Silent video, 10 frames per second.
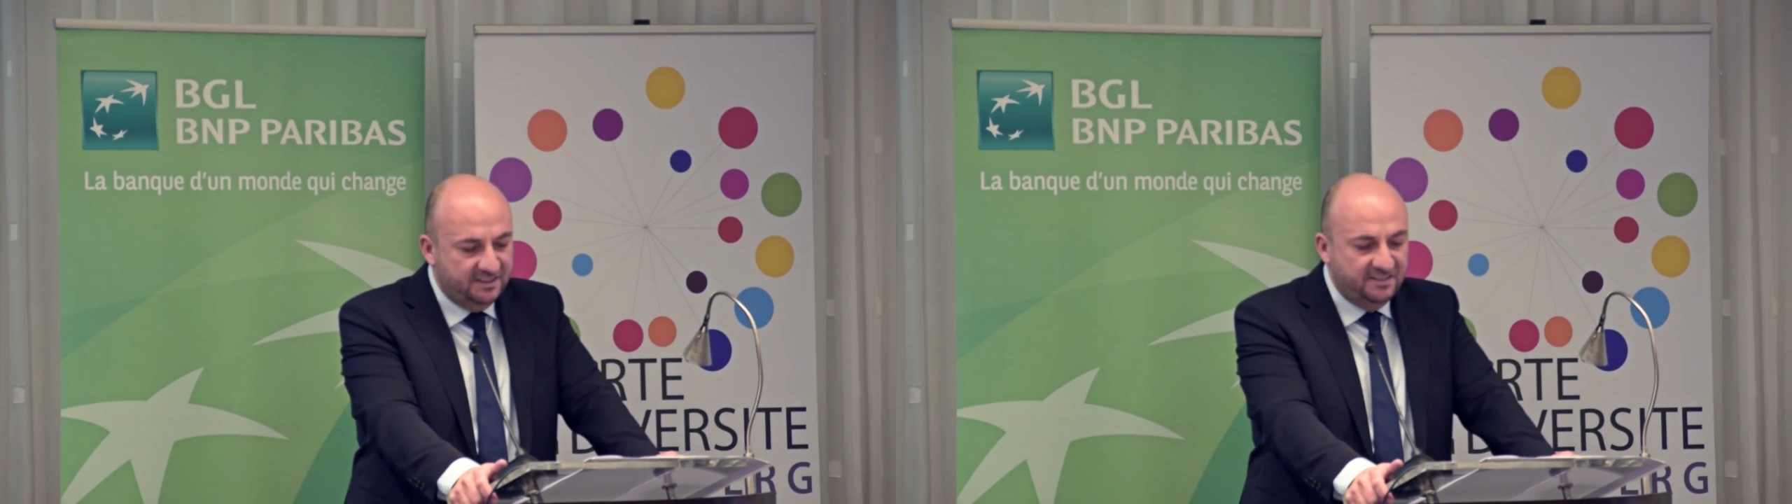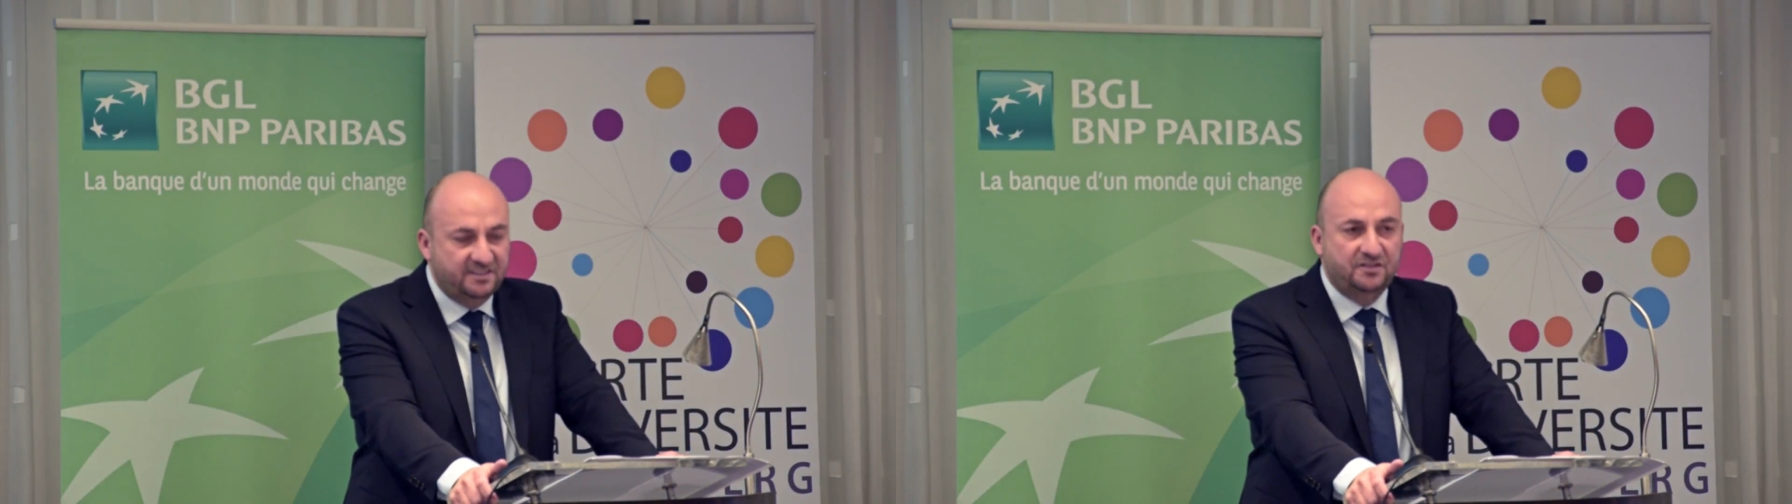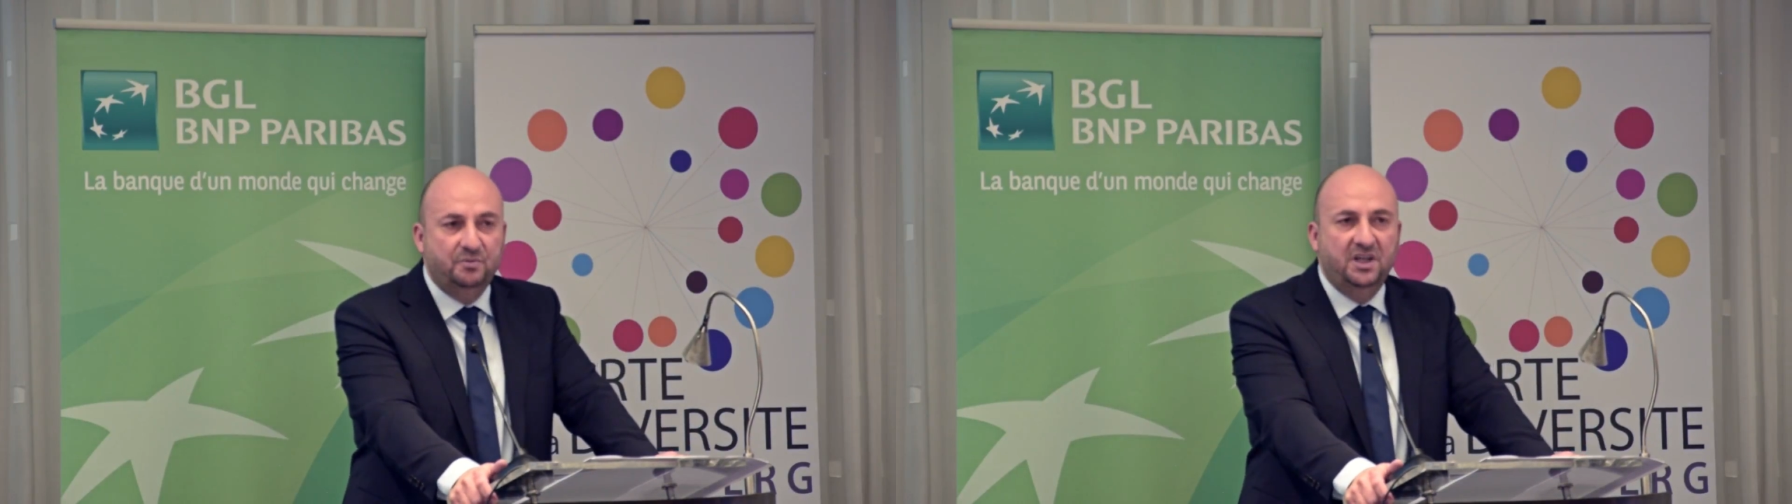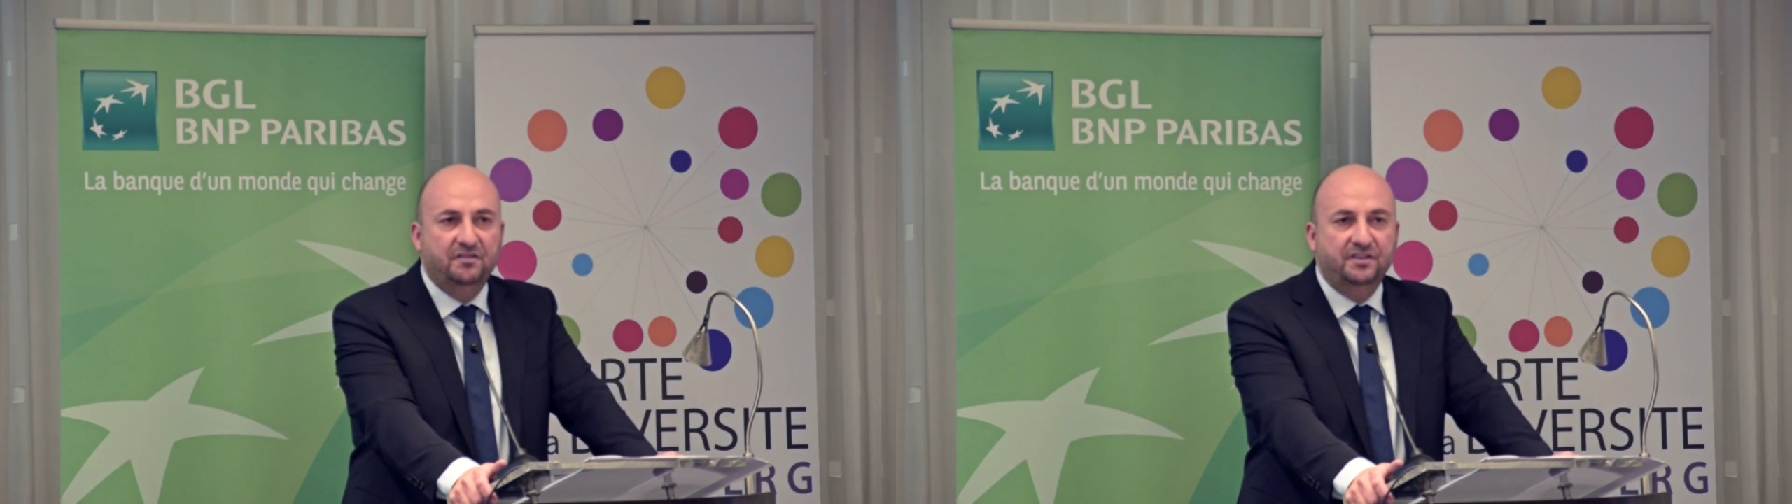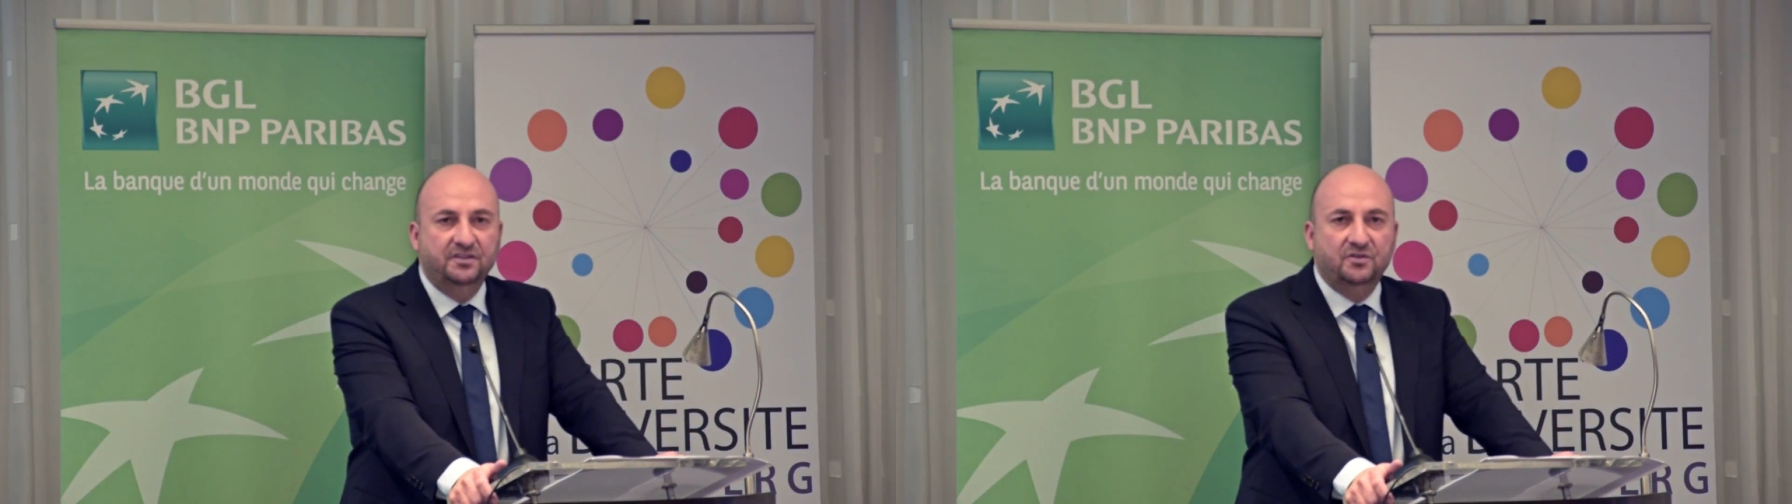This is
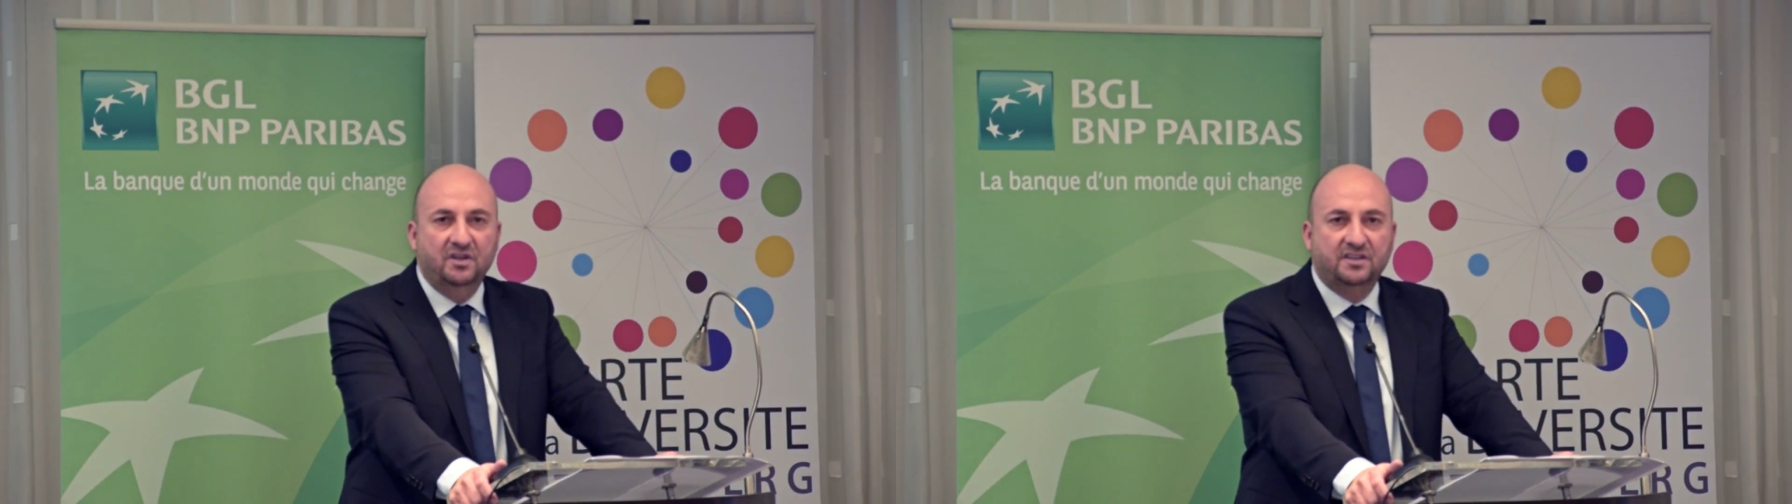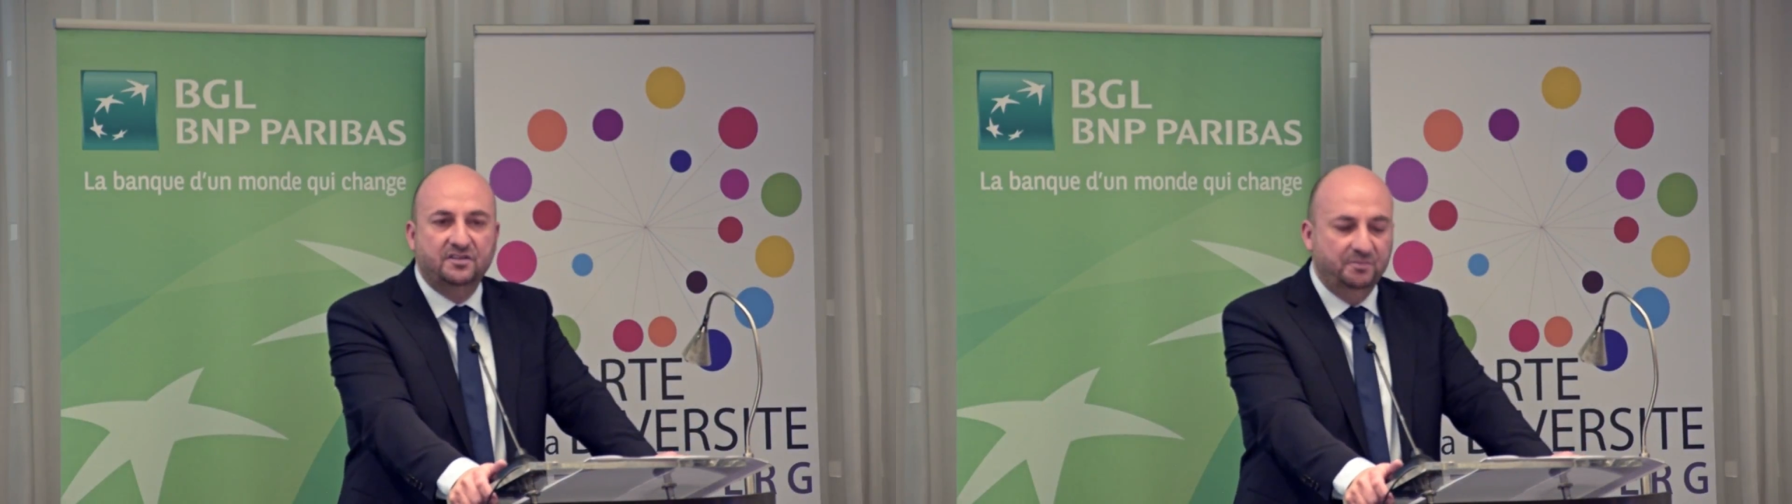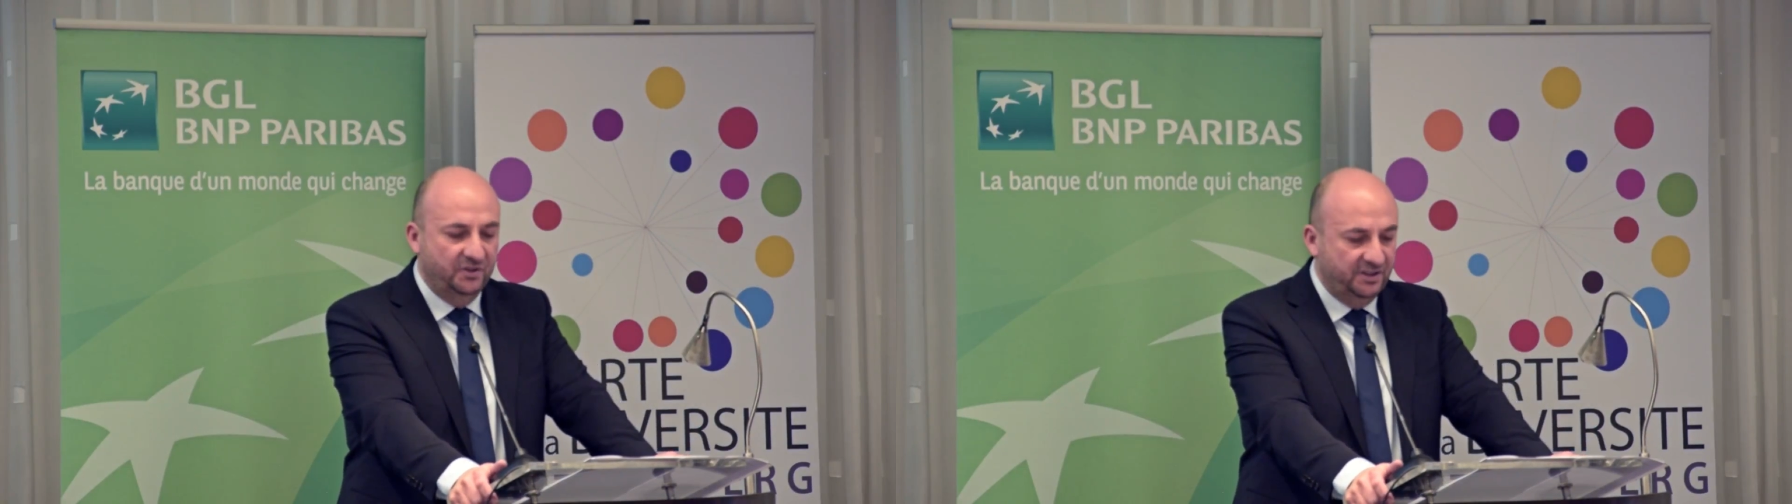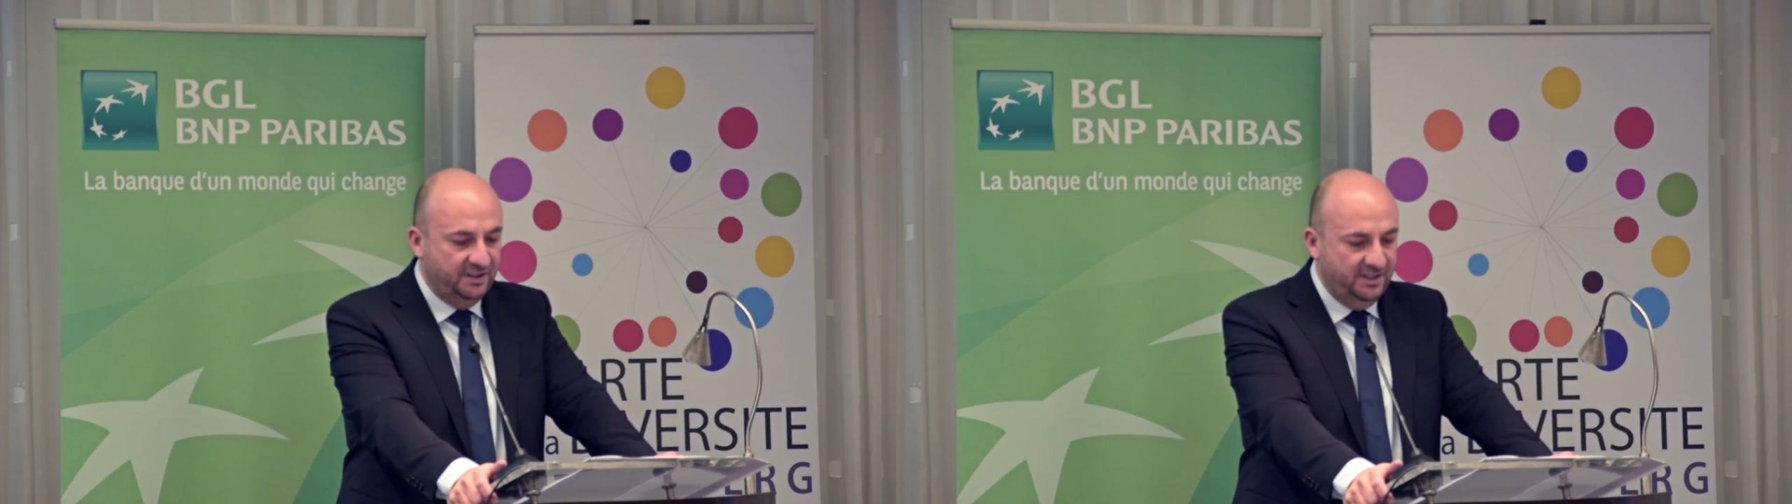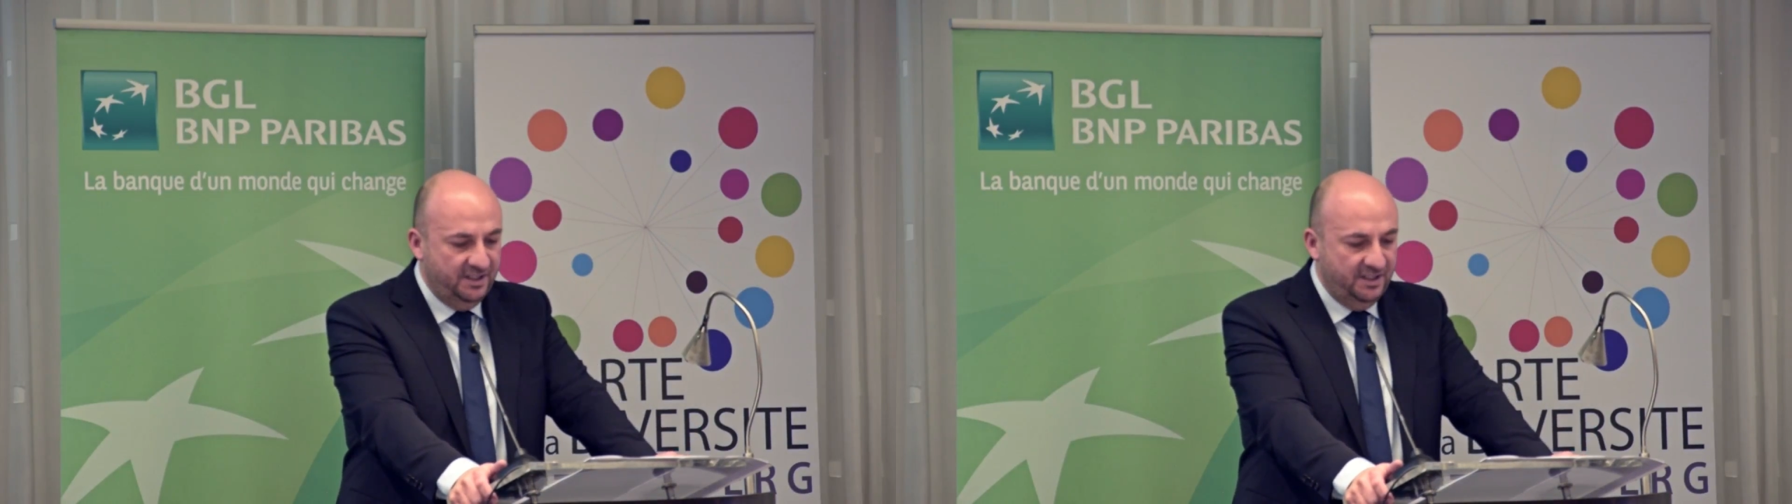relevant to Luxembourg.